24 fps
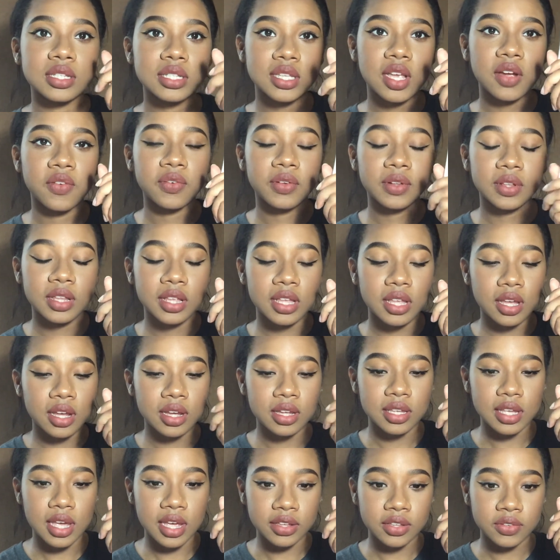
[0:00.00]
definitely a
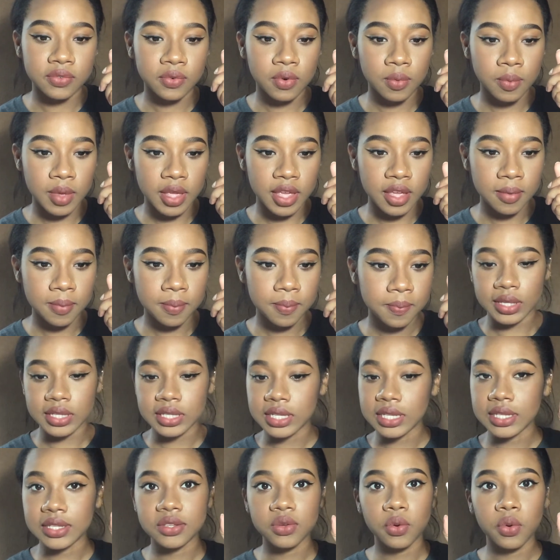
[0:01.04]
yes for me.
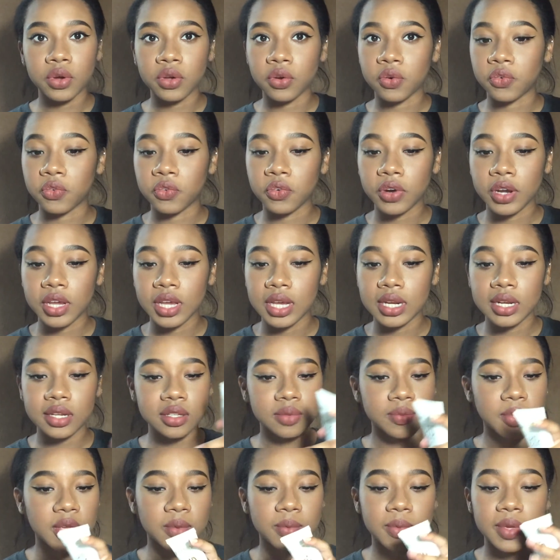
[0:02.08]
And since it's oil free, it
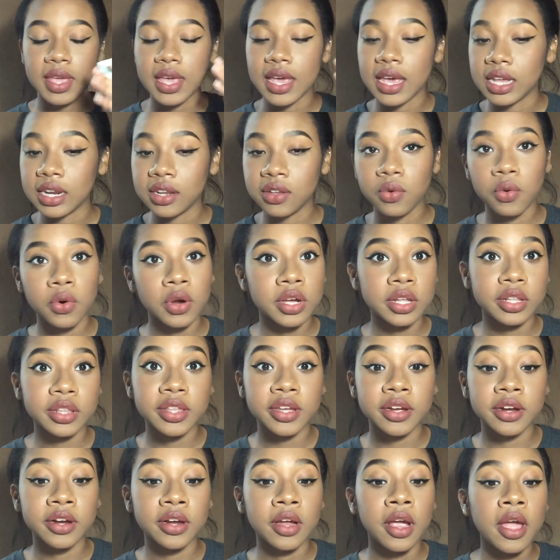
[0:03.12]
doesn't make me any
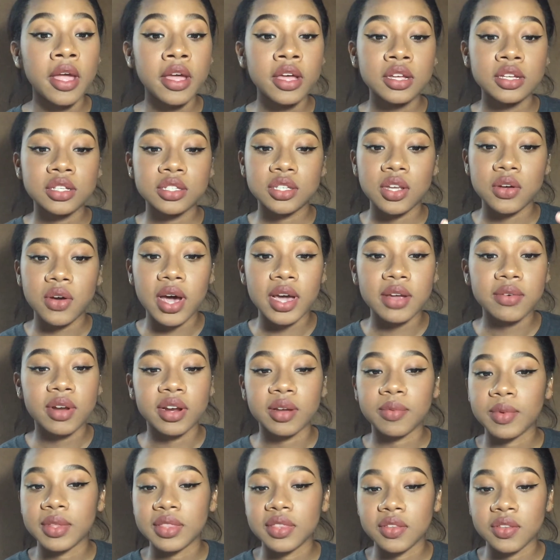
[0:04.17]
oilier. So I'd
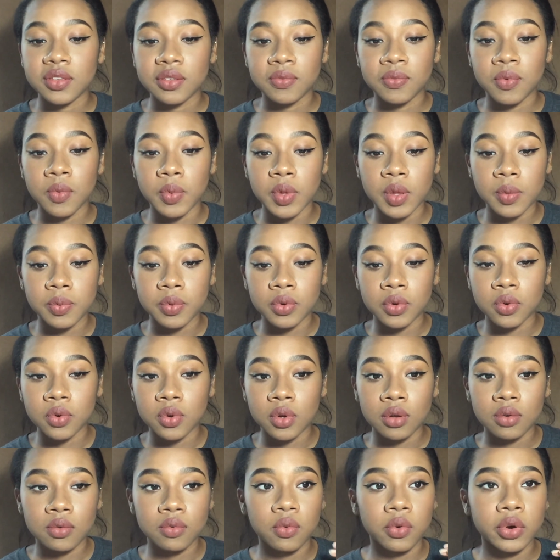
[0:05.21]
recommend this for people who
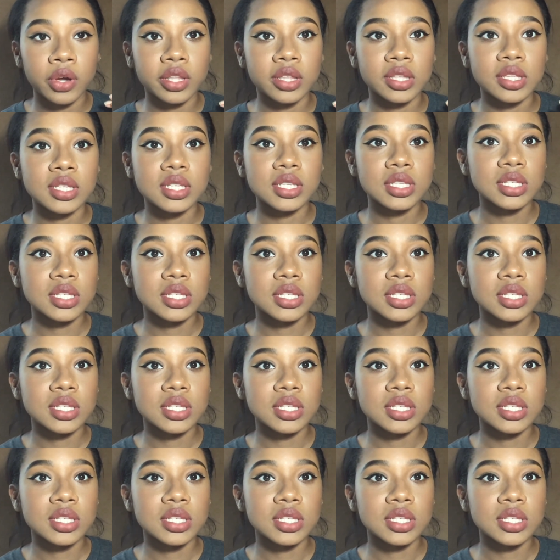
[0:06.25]
have oily